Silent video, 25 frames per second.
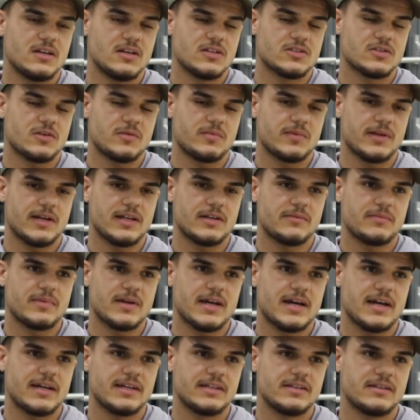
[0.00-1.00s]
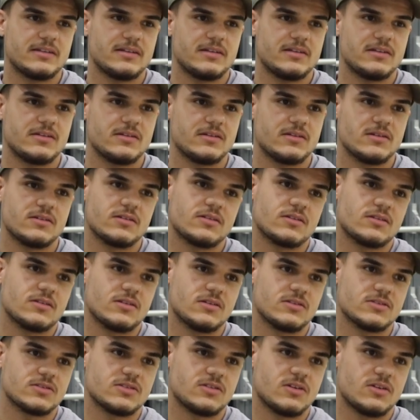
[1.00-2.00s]
So we played a behind
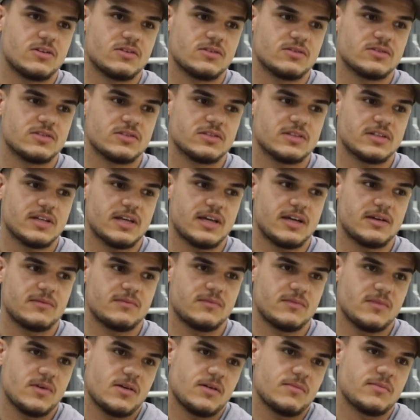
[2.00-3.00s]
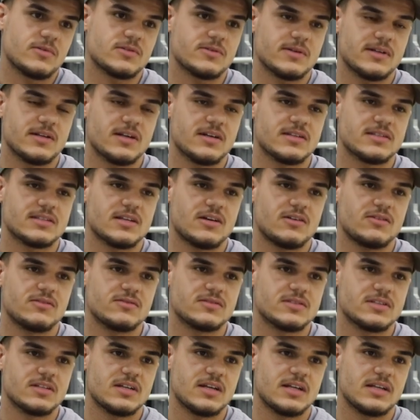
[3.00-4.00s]
closed doors game between
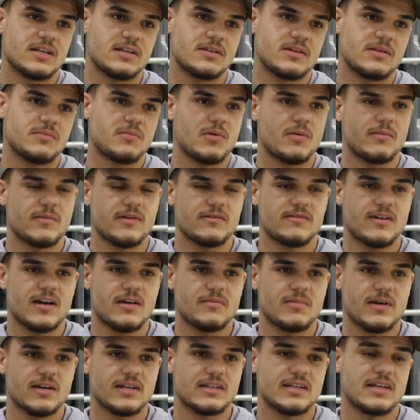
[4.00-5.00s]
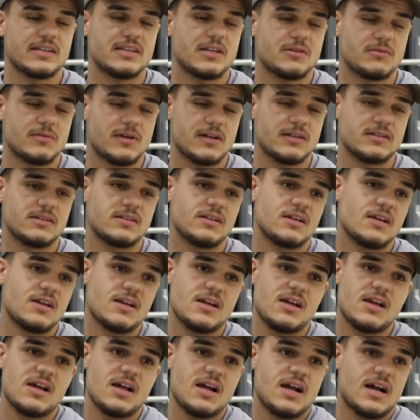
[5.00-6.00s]
ourselves, and he put me at right back and I did well.
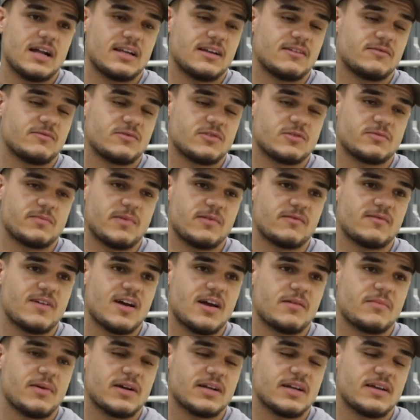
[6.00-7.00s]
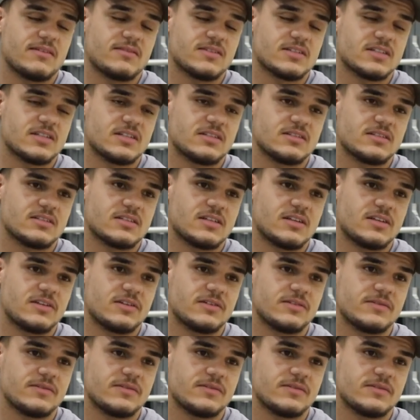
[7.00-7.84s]
And I've just been right back ever since.